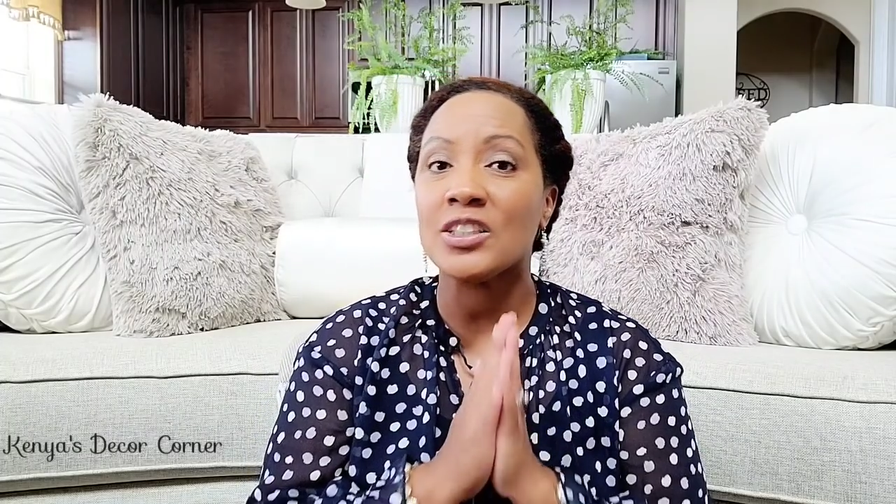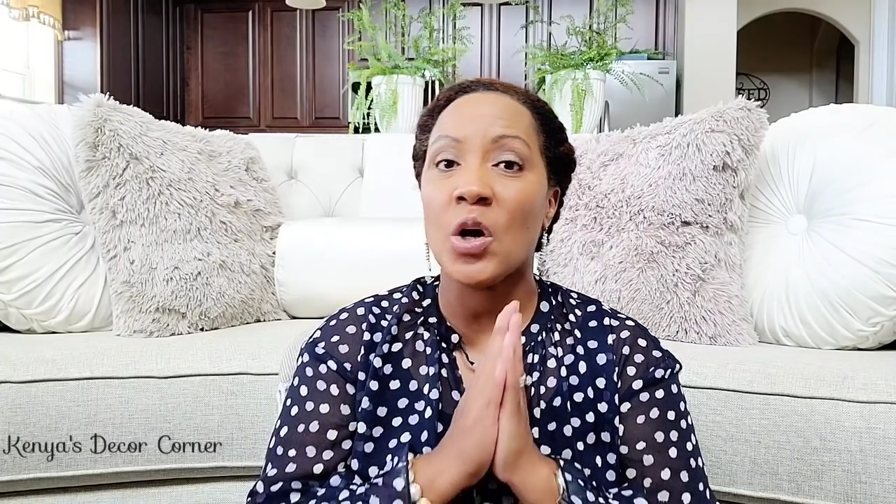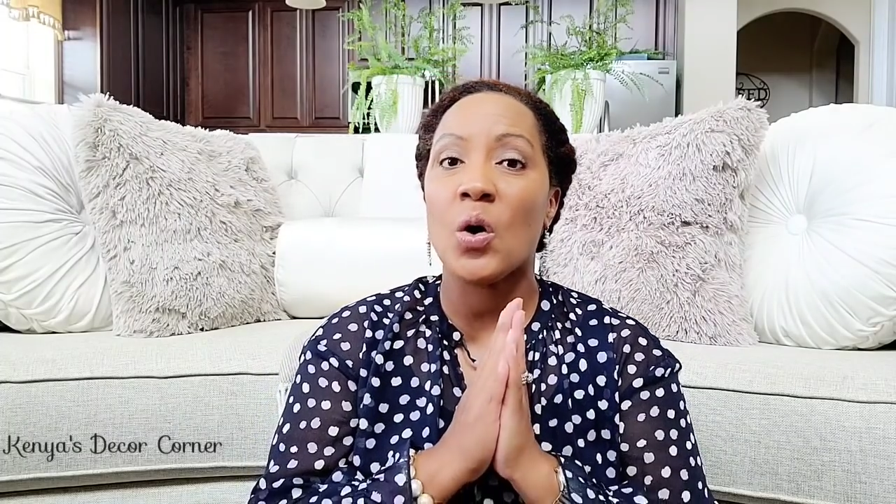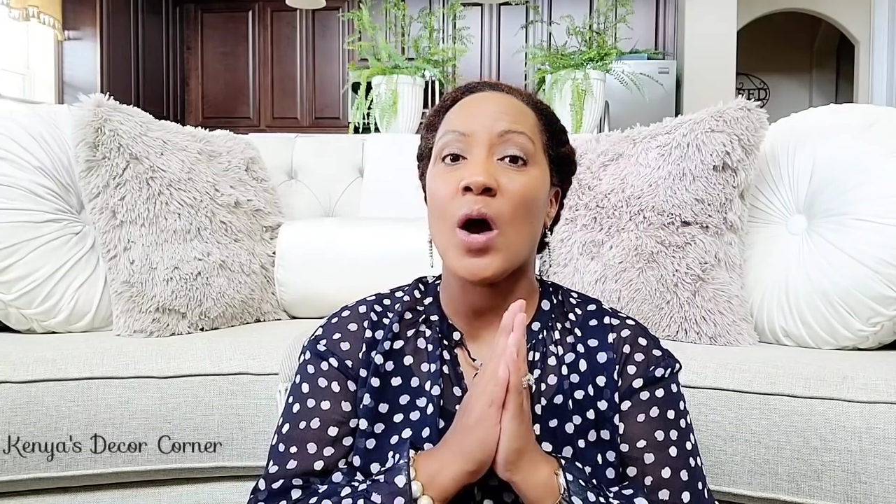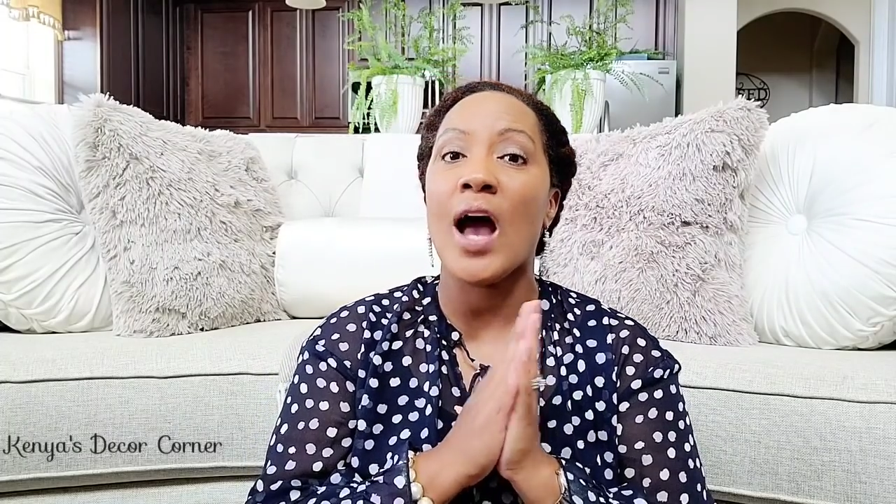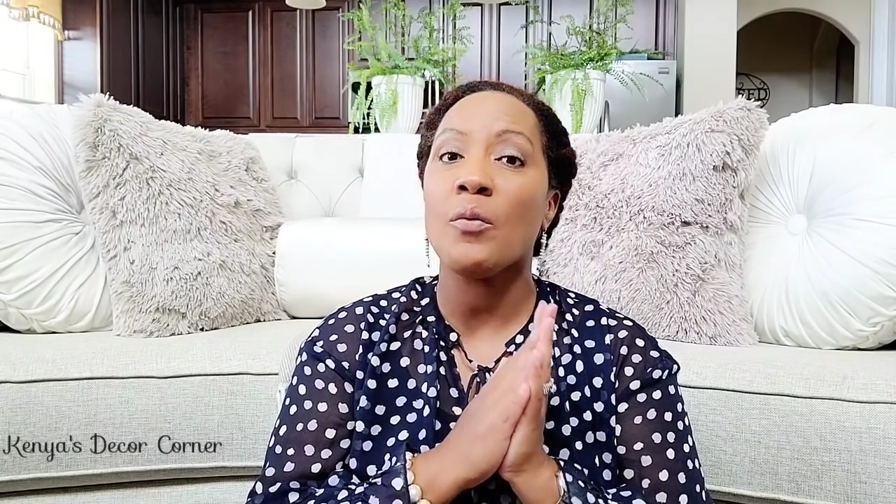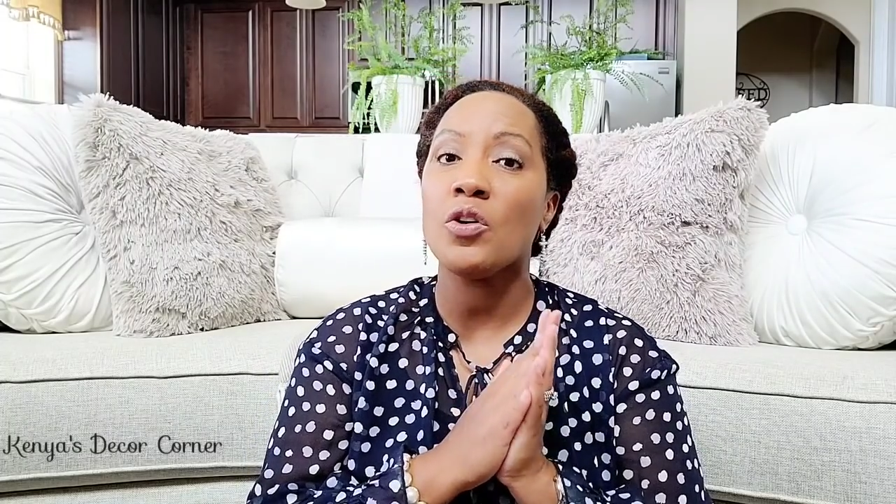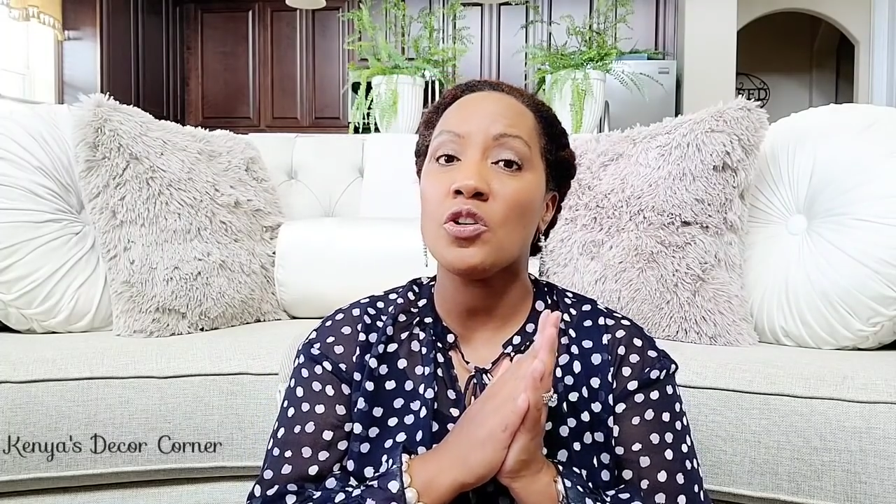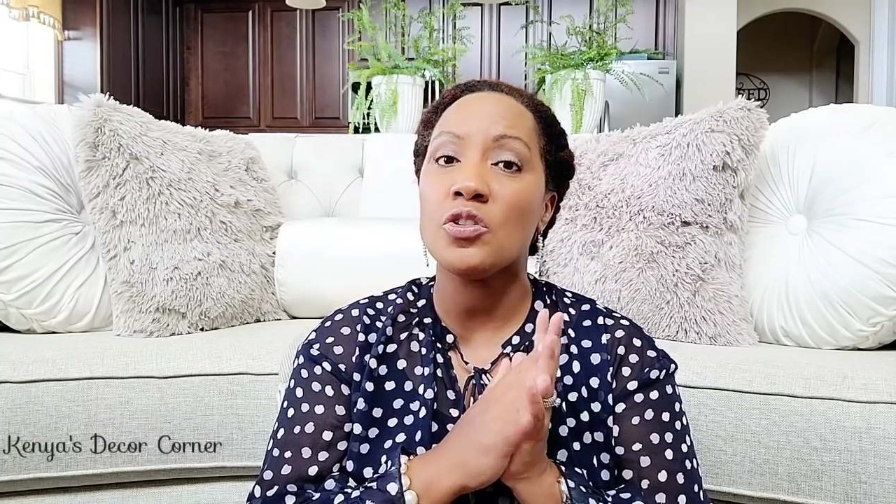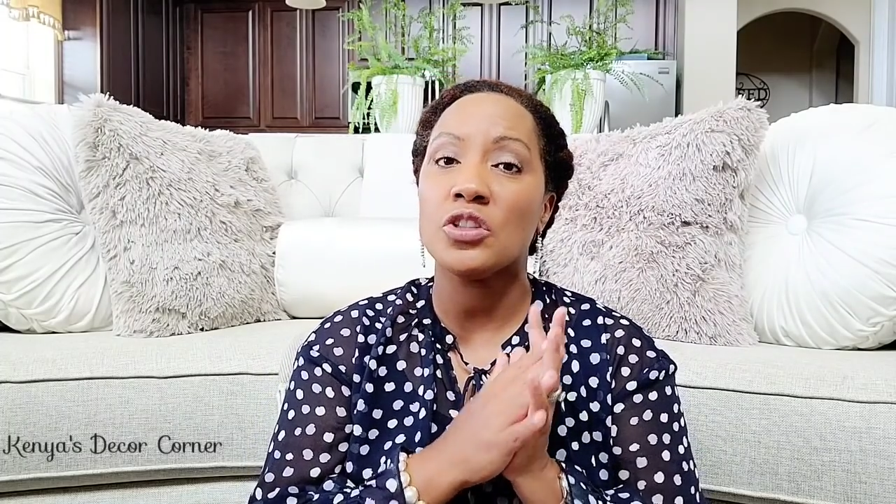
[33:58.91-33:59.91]
So I
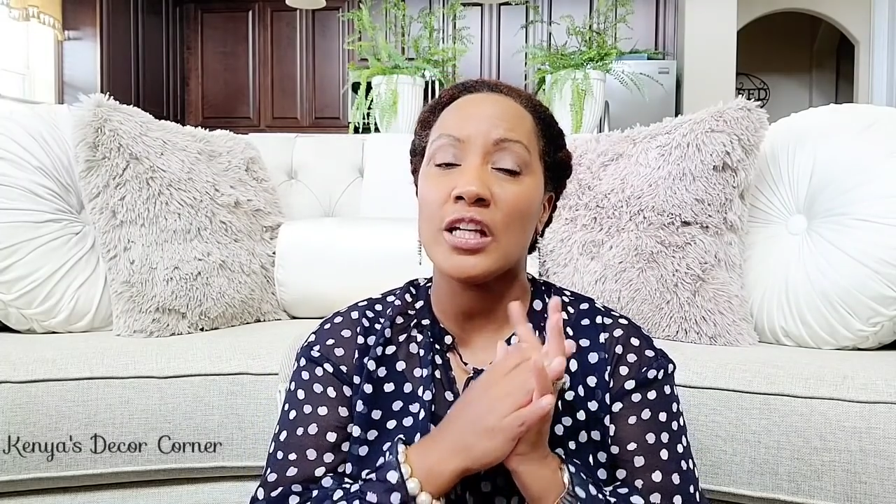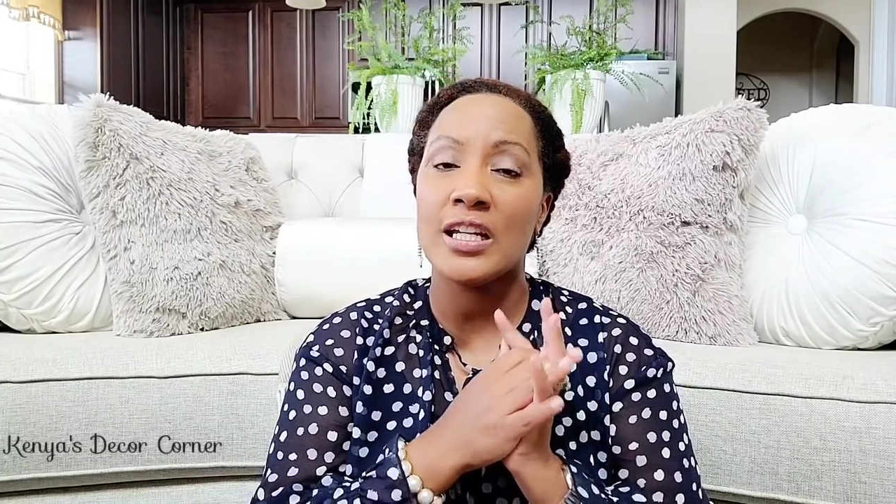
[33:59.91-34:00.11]
will,